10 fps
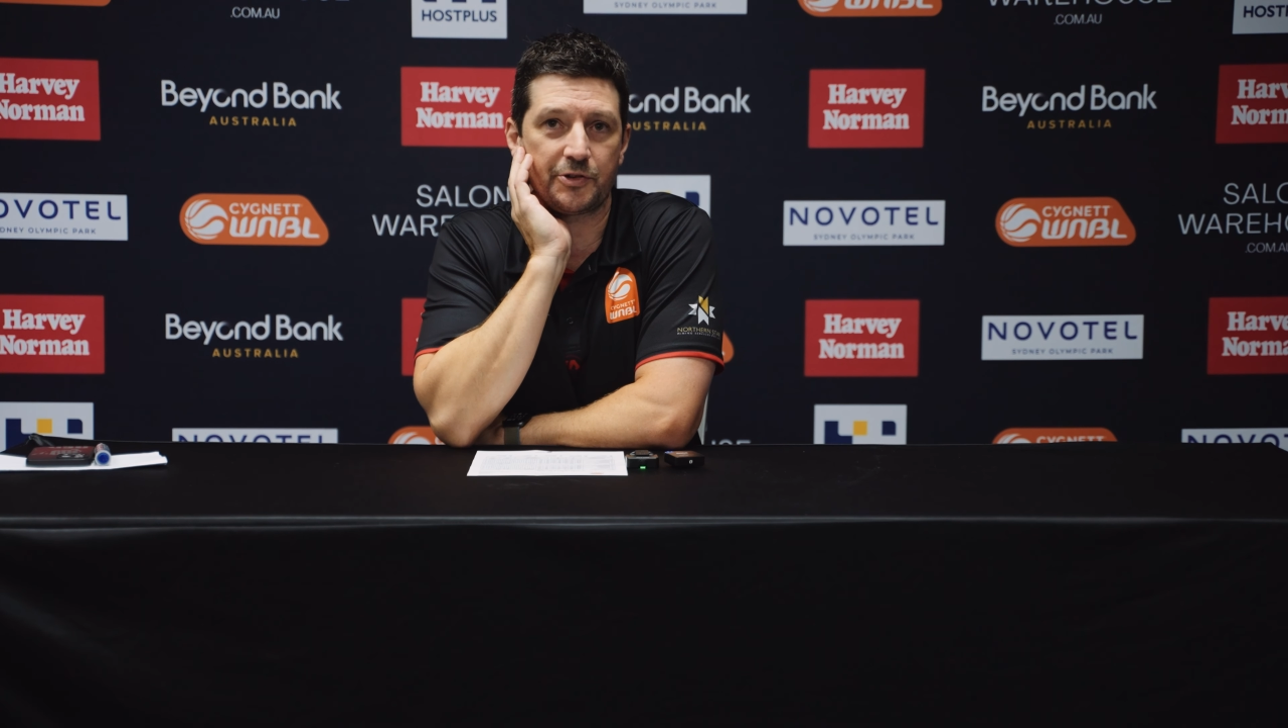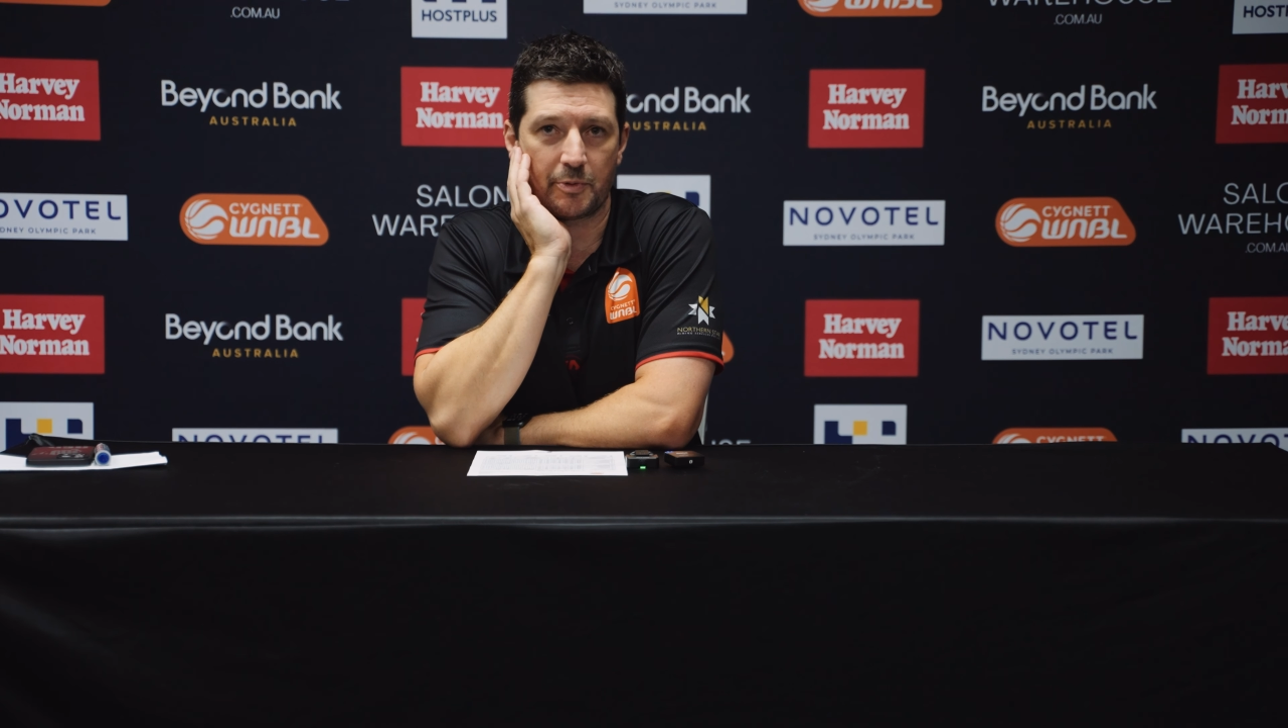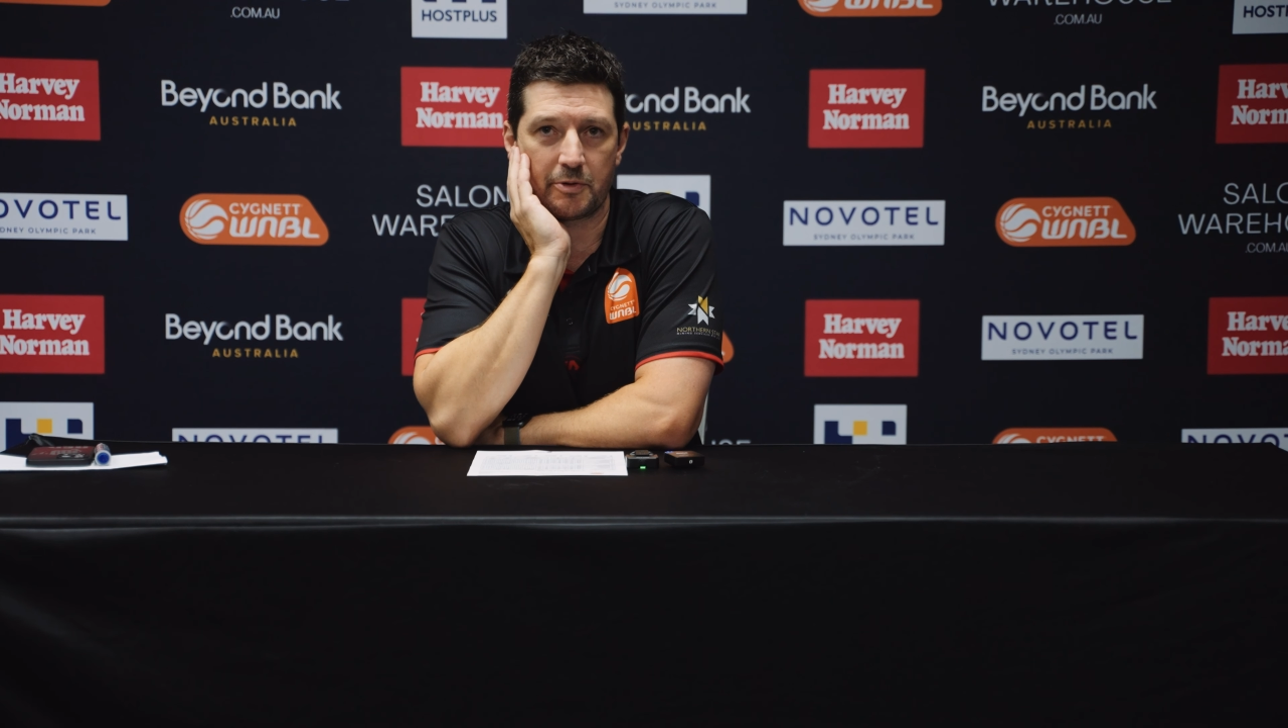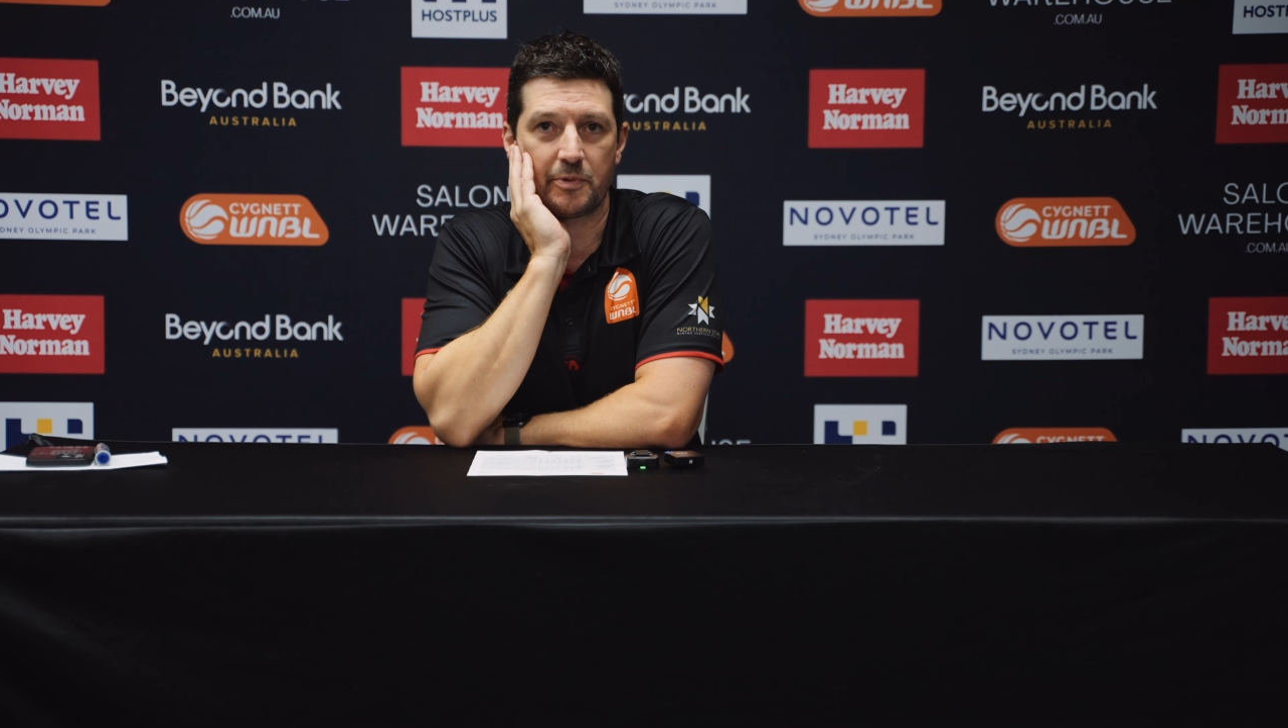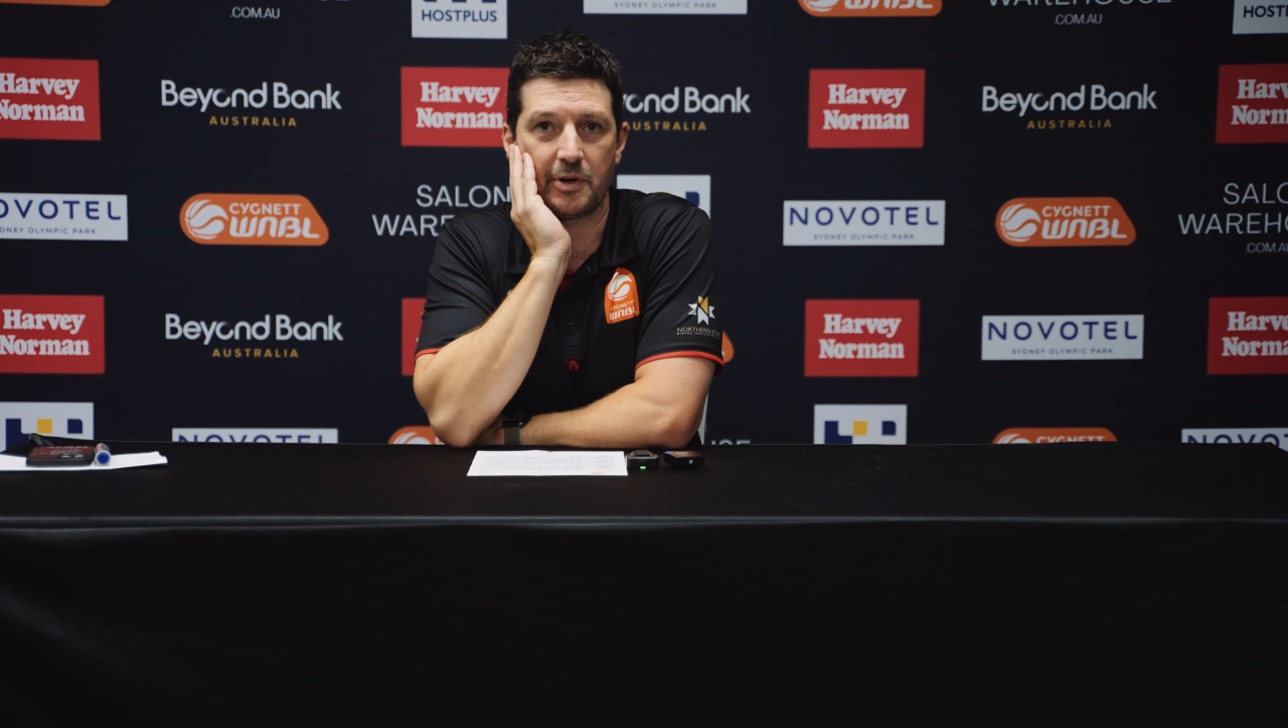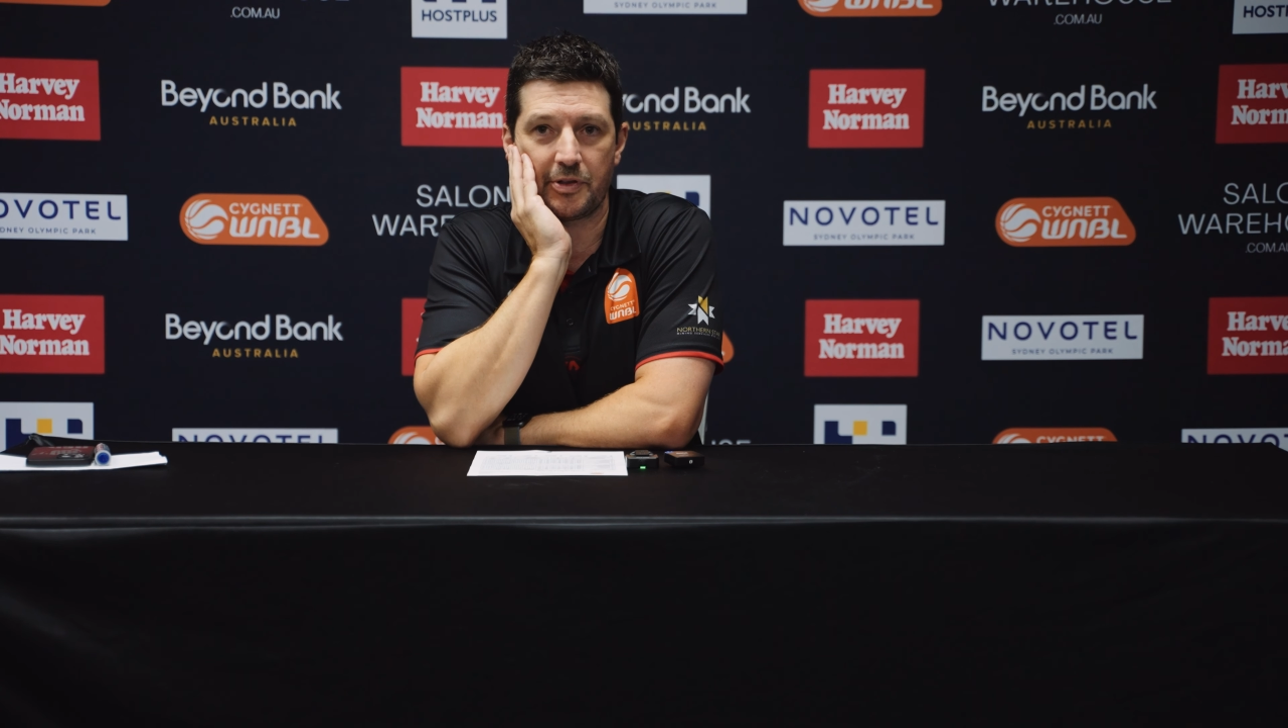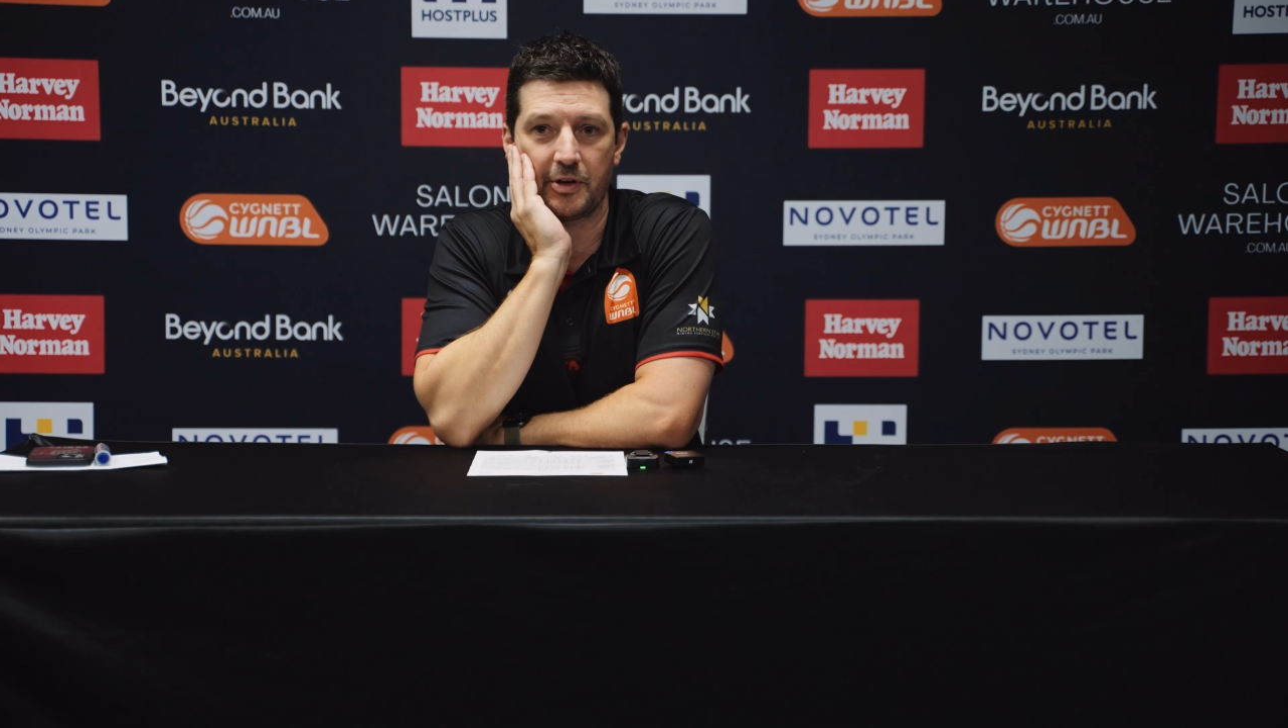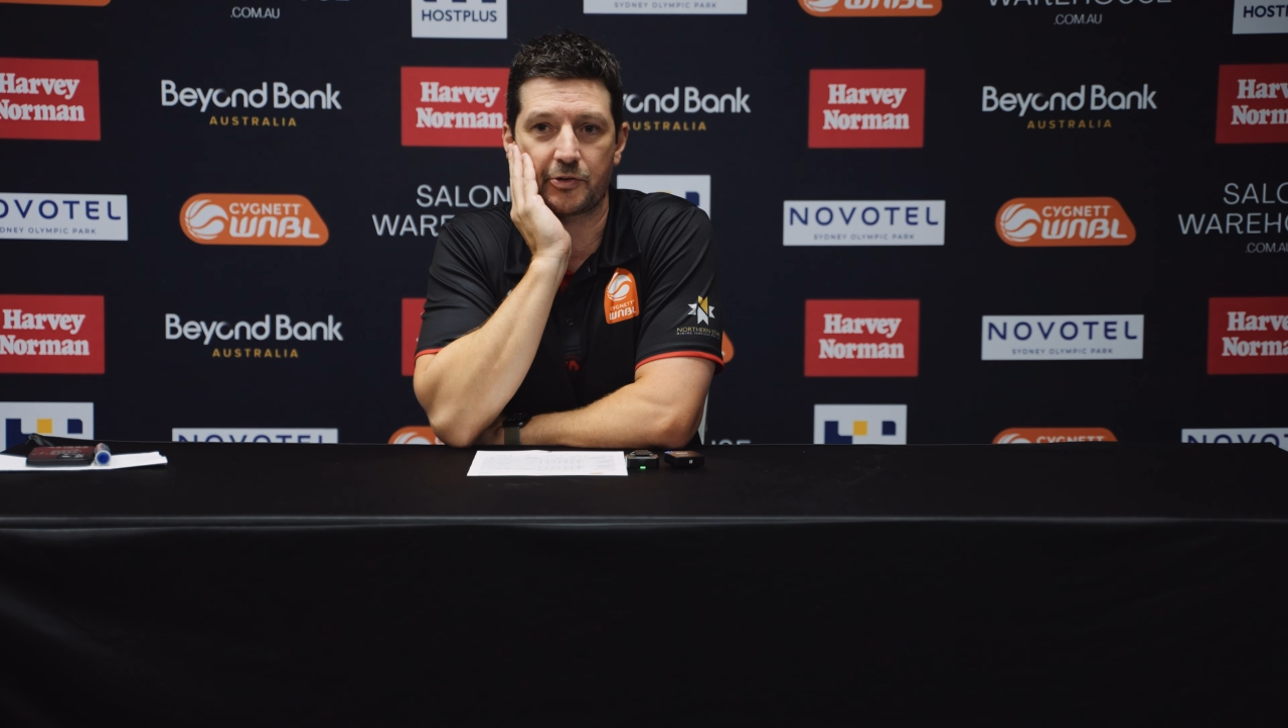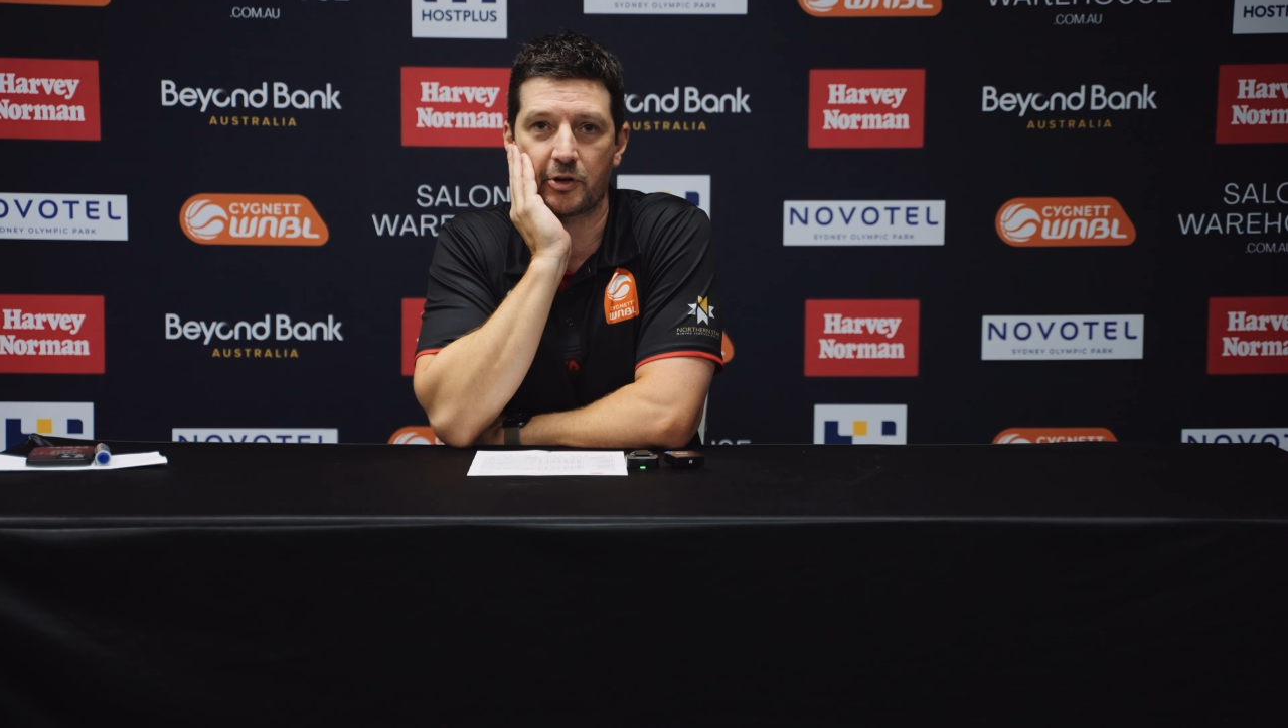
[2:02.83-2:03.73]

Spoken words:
someone we think's